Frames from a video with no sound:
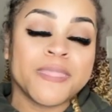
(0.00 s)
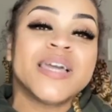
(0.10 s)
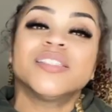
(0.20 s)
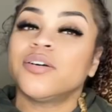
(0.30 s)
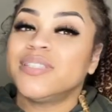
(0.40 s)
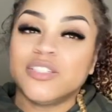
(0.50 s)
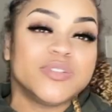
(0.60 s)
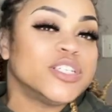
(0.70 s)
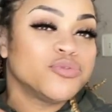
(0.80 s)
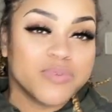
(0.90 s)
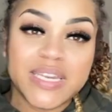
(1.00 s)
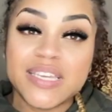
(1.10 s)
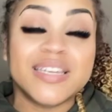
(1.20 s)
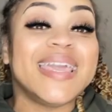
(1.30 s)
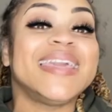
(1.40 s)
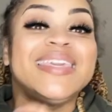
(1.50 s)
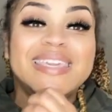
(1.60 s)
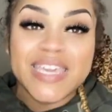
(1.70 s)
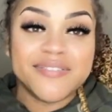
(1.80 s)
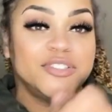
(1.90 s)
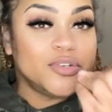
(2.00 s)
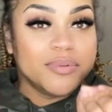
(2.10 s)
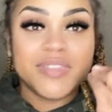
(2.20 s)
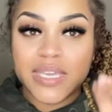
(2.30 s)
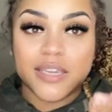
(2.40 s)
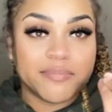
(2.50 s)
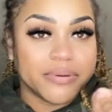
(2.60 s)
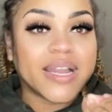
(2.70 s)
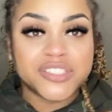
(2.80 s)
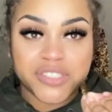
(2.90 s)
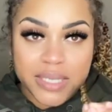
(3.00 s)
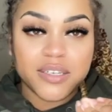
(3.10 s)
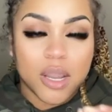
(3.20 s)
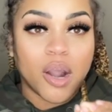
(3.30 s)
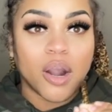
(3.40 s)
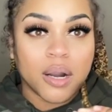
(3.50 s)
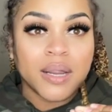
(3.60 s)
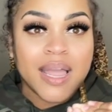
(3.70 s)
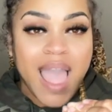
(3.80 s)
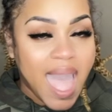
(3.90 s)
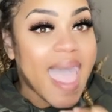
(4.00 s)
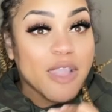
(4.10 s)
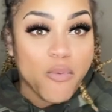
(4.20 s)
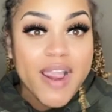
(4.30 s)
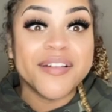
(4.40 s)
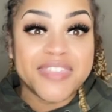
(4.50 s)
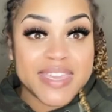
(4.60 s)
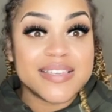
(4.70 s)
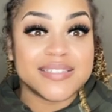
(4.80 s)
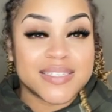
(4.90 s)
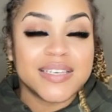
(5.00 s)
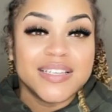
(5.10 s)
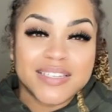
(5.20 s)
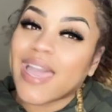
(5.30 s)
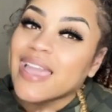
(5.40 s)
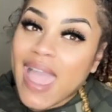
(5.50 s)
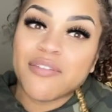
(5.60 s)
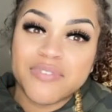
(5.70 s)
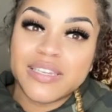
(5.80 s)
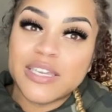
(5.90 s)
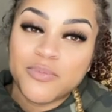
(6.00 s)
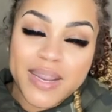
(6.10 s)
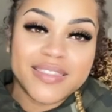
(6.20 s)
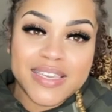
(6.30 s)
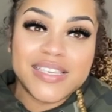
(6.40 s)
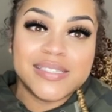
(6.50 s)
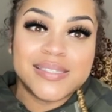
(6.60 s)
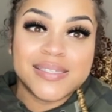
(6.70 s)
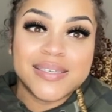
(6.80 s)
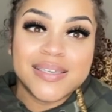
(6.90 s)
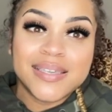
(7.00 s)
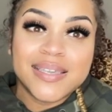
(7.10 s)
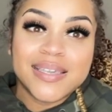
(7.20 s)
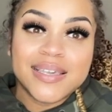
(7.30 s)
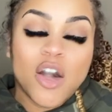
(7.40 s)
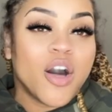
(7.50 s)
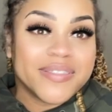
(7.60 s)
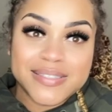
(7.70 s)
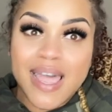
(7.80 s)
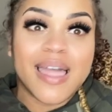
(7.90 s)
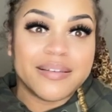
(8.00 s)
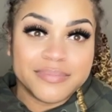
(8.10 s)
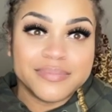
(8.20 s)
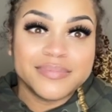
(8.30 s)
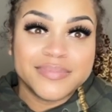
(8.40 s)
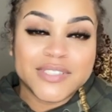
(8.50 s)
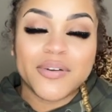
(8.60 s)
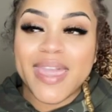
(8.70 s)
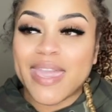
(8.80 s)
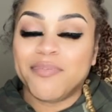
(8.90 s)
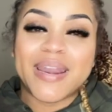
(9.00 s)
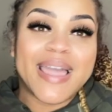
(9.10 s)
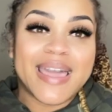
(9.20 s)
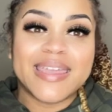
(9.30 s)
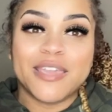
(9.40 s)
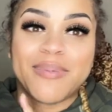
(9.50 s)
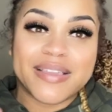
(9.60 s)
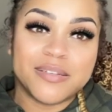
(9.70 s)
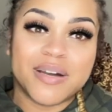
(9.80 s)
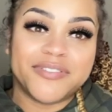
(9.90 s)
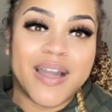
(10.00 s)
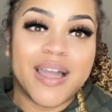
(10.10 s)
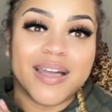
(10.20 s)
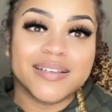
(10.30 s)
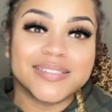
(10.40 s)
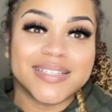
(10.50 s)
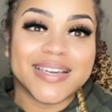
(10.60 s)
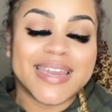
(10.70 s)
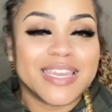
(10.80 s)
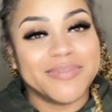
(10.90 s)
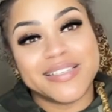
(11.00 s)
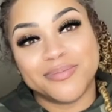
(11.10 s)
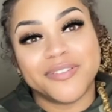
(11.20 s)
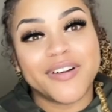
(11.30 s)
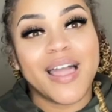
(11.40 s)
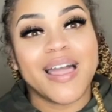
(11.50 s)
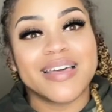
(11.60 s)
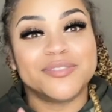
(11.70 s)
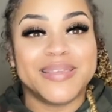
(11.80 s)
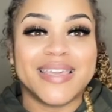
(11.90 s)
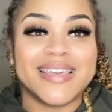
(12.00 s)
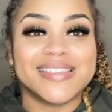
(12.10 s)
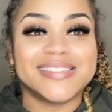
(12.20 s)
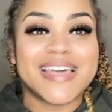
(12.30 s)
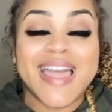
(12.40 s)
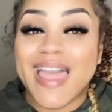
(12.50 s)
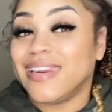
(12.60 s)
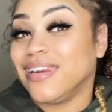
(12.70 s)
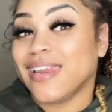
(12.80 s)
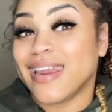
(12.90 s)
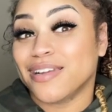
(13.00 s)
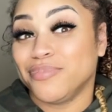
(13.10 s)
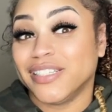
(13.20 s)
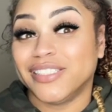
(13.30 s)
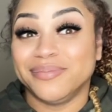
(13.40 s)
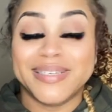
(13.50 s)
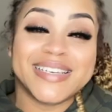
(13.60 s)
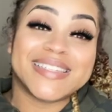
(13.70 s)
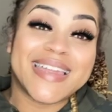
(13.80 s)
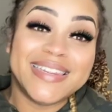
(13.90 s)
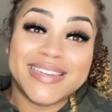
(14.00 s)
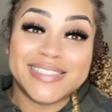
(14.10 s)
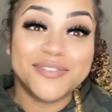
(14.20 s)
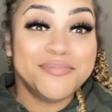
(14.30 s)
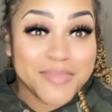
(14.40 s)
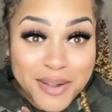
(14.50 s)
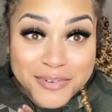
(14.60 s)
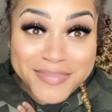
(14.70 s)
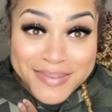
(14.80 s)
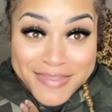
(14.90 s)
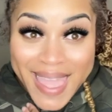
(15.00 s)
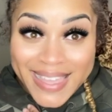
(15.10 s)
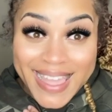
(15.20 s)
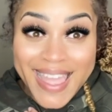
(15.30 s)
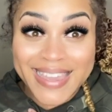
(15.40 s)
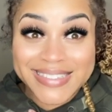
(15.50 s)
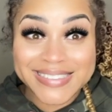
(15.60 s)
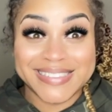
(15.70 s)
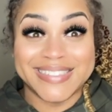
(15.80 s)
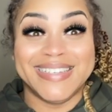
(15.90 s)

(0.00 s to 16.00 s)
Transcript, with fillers: So this one is really good. It gives you the compression, y'all. I wear these. Like, I really wear these all the time. Okay, but I got to get back to my fajas. I got to get back to my fajas because I need a lot of compression because I need it to mold me back, guys.